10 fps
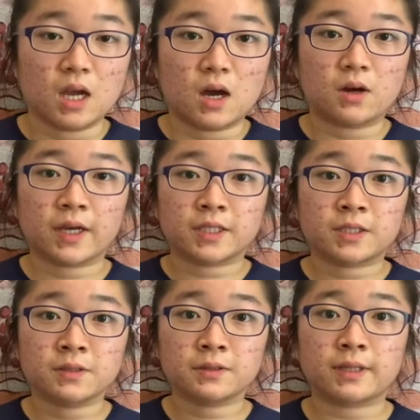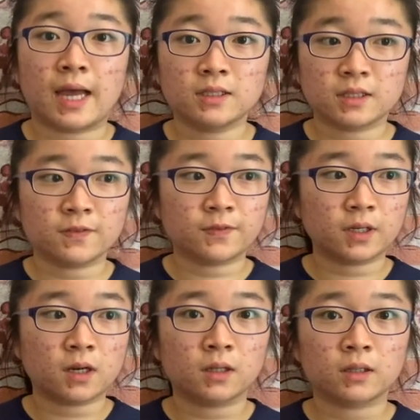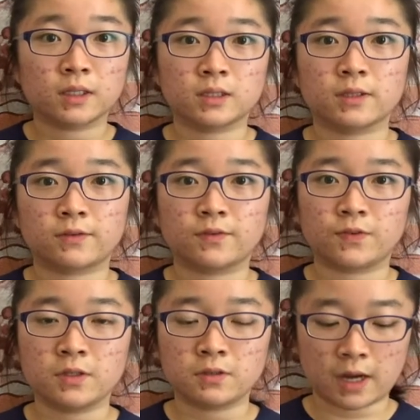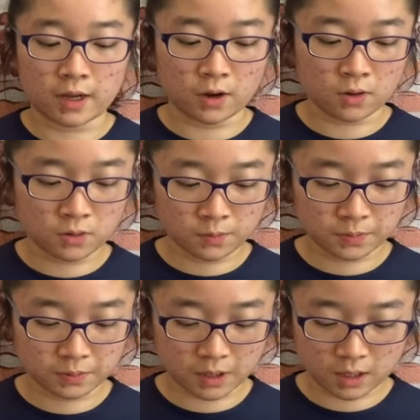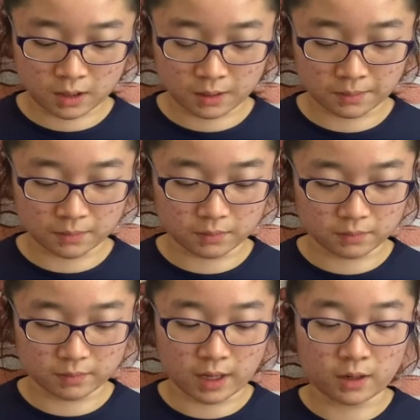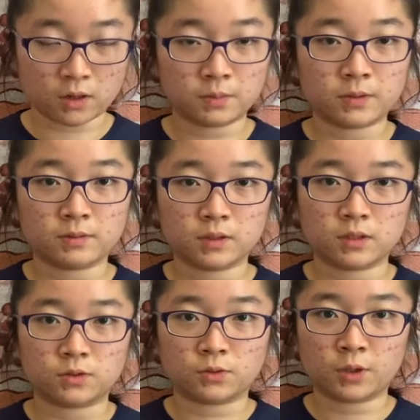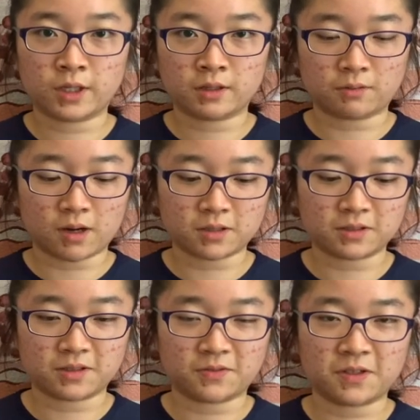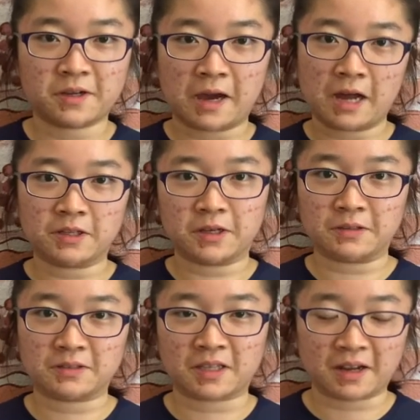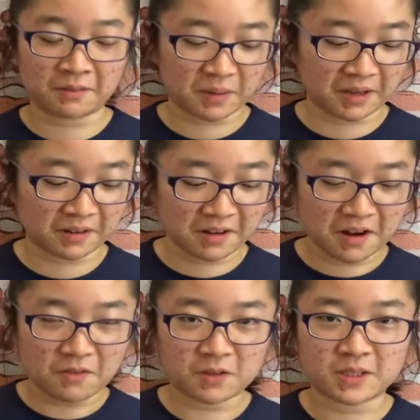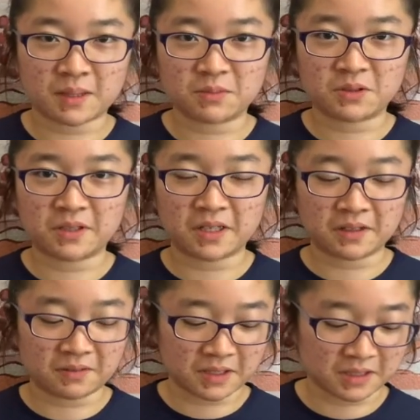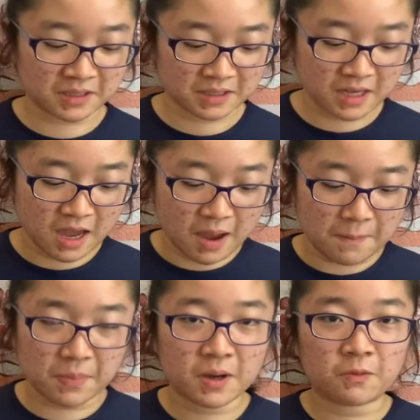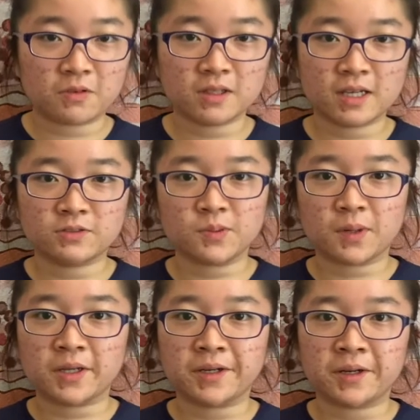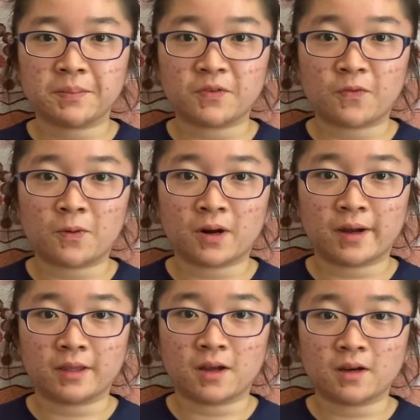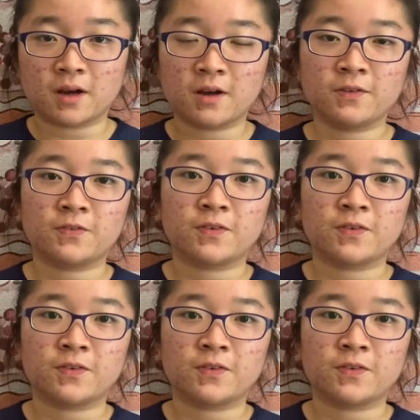Okay, so that's it for the holistic review. I hope you really enjoyed watching this video. I don't know, it's kind of my first time doing any of this. But one last reminder before I log off,